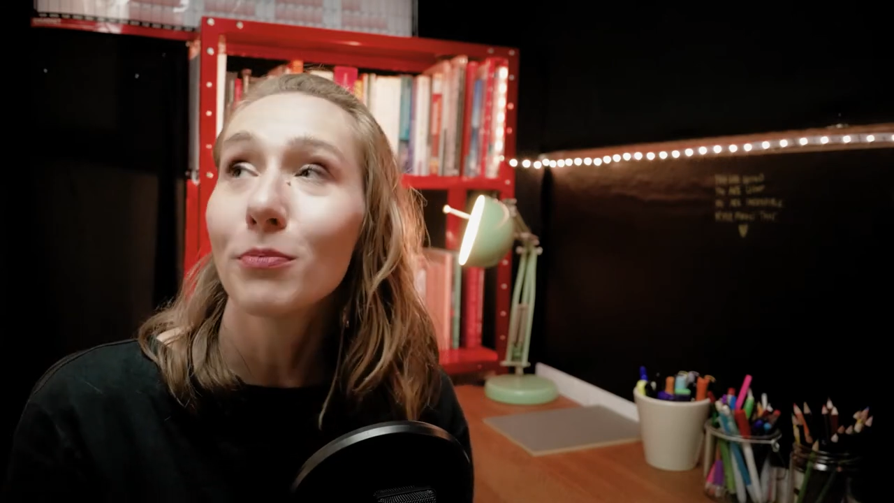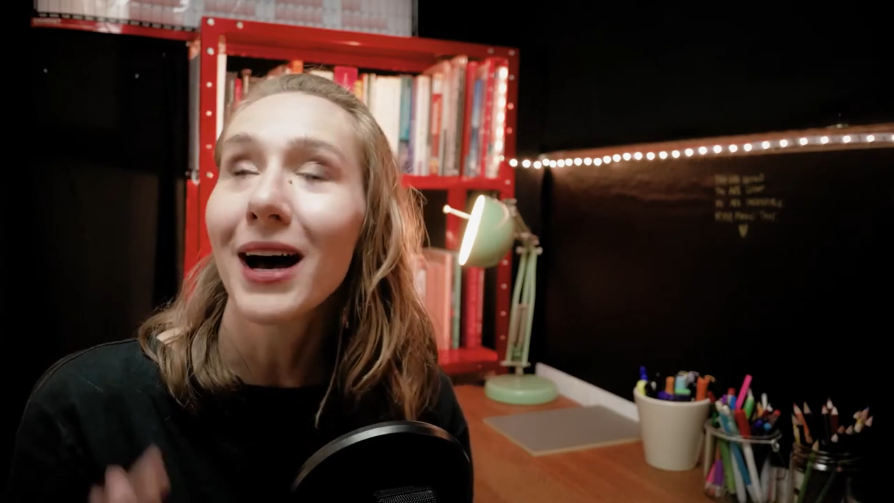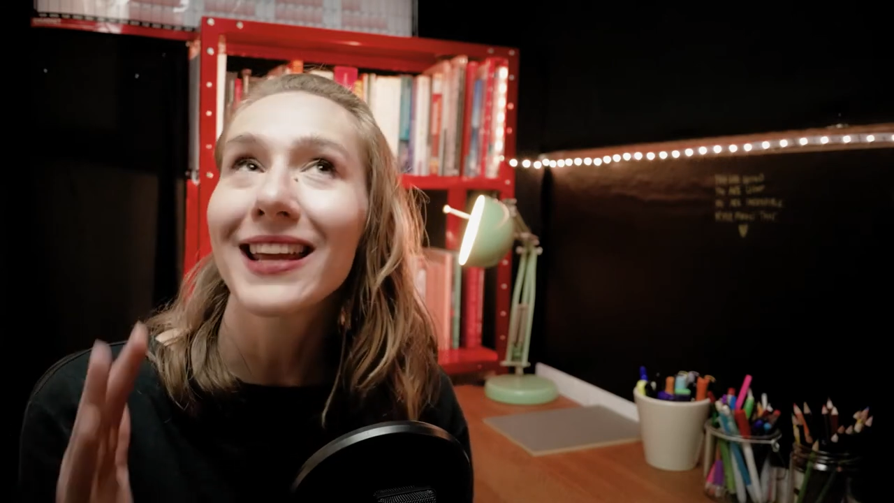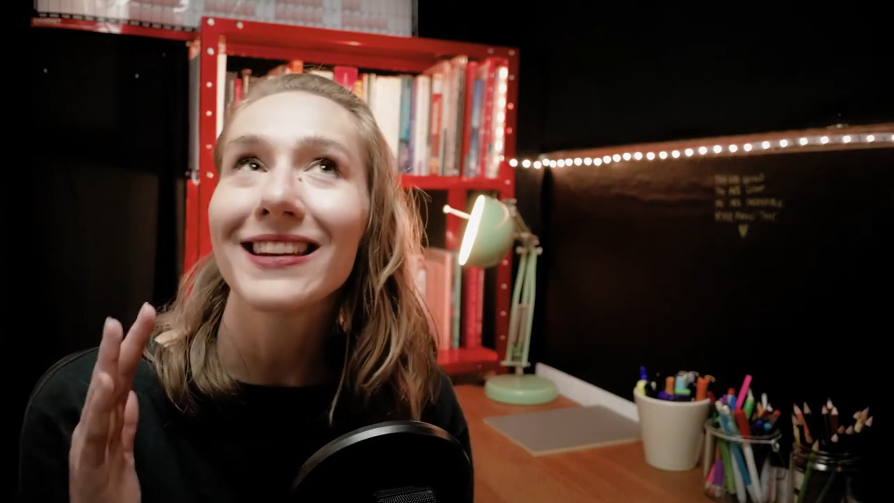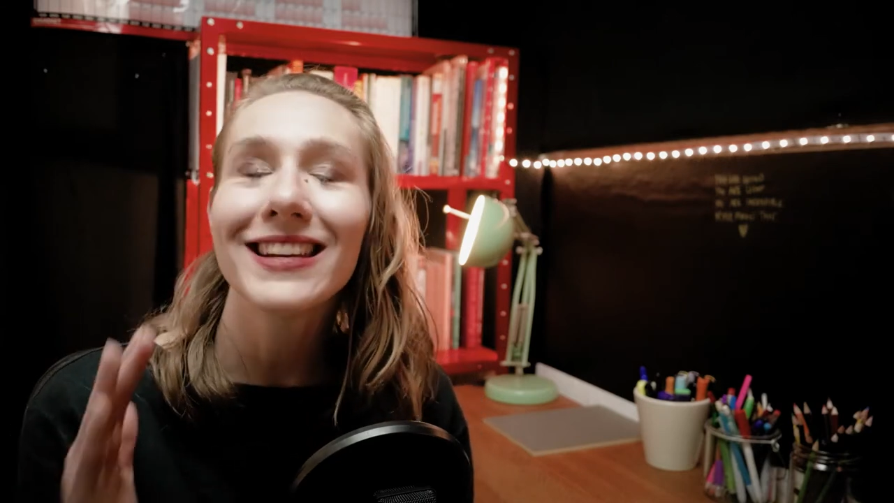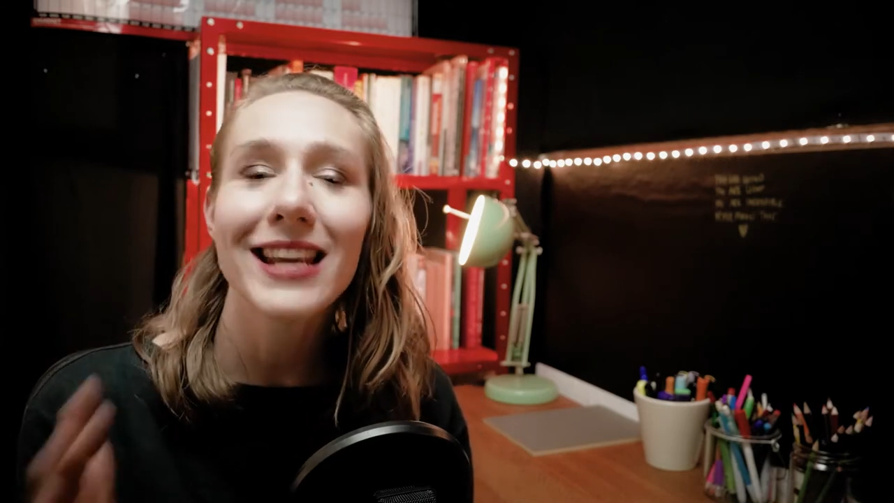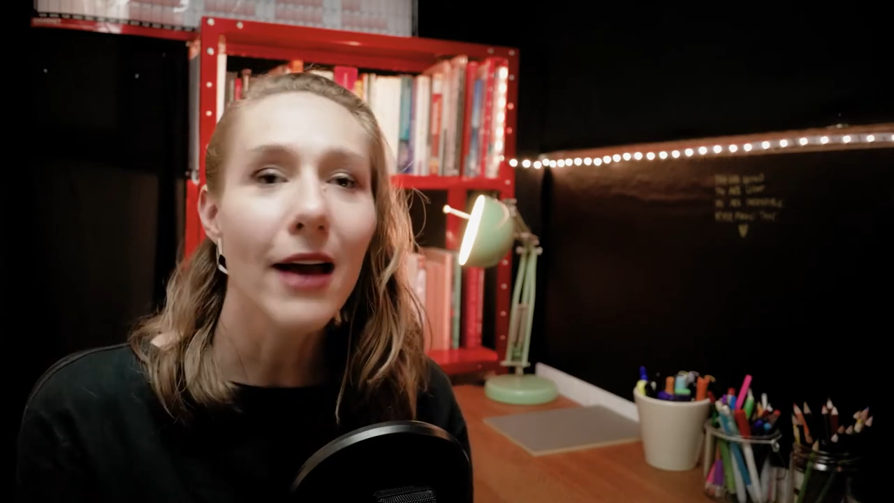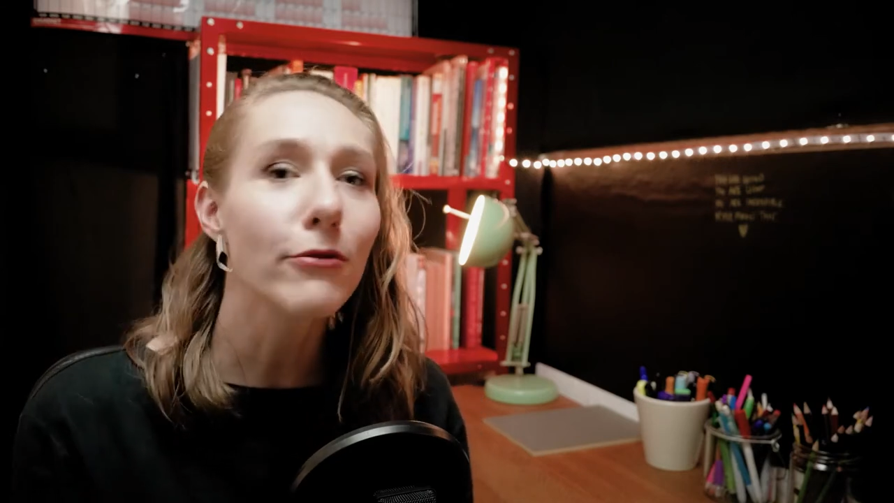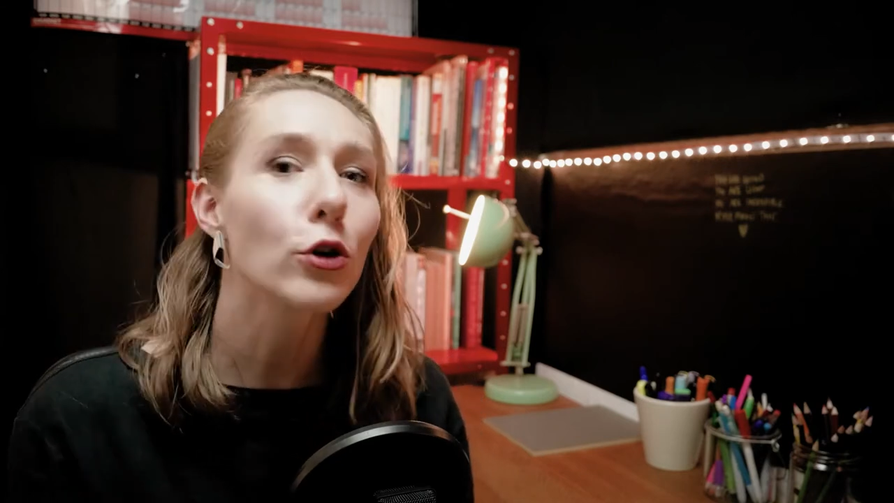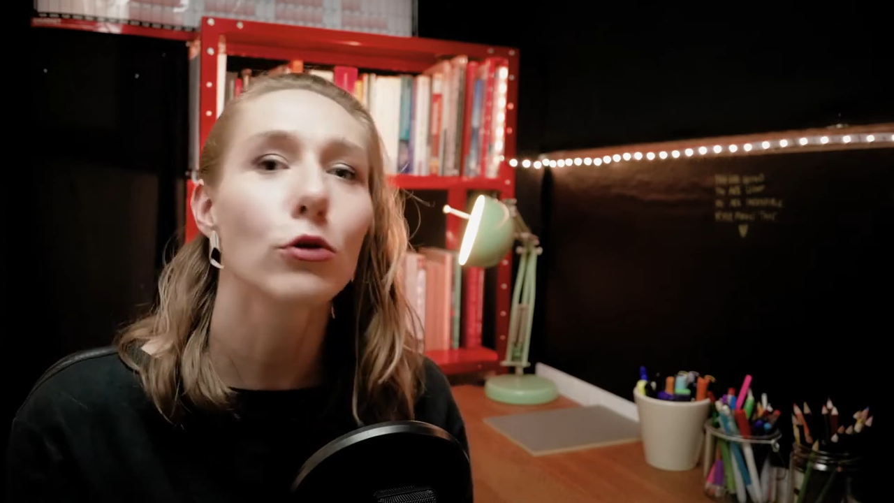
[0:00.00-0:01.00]
might
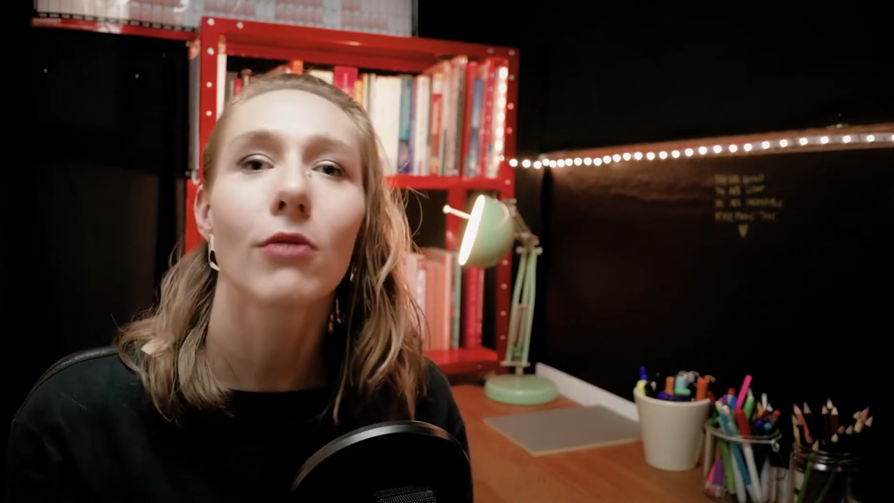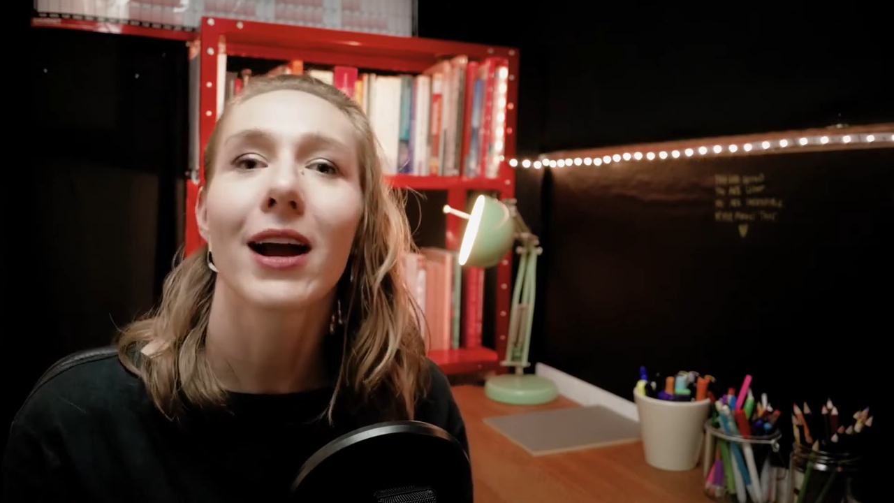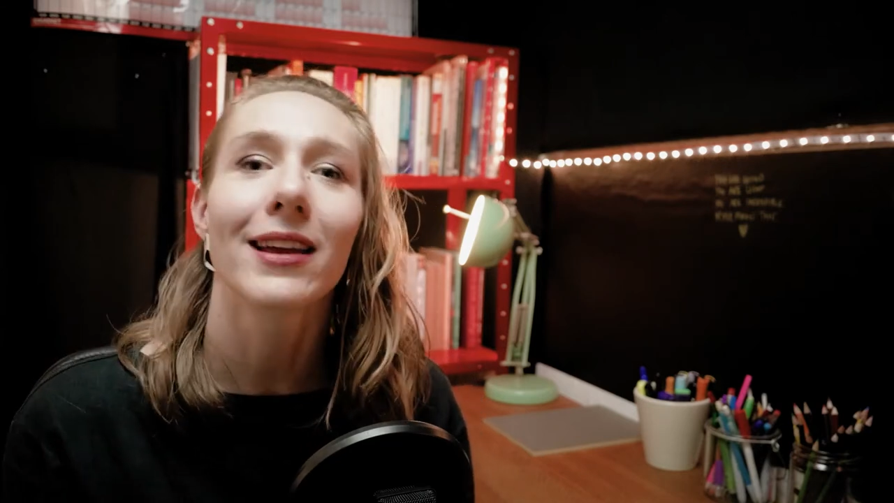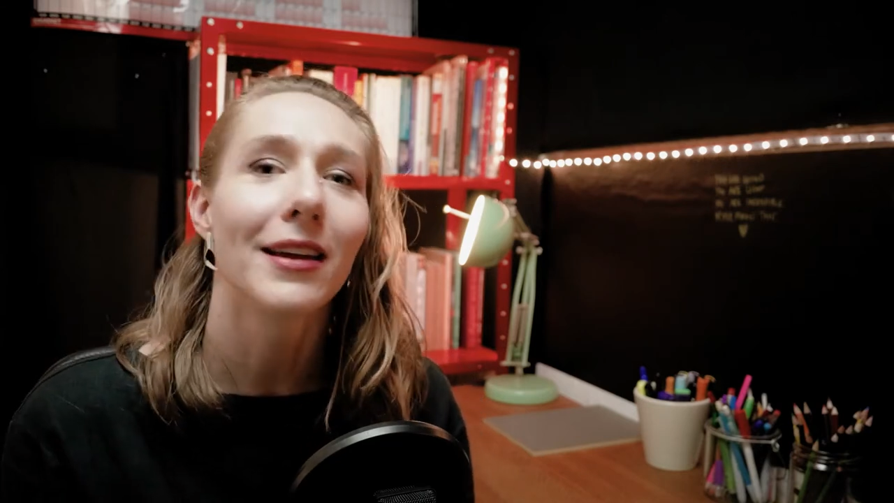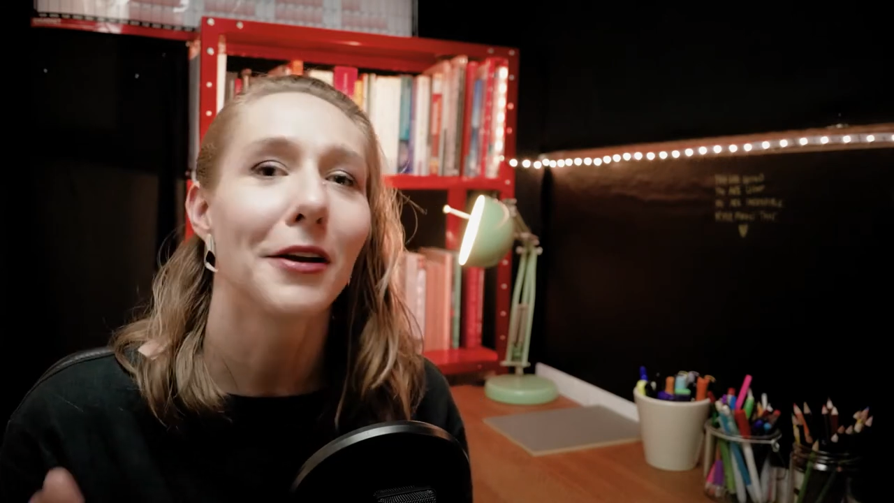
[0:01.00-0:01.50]
never write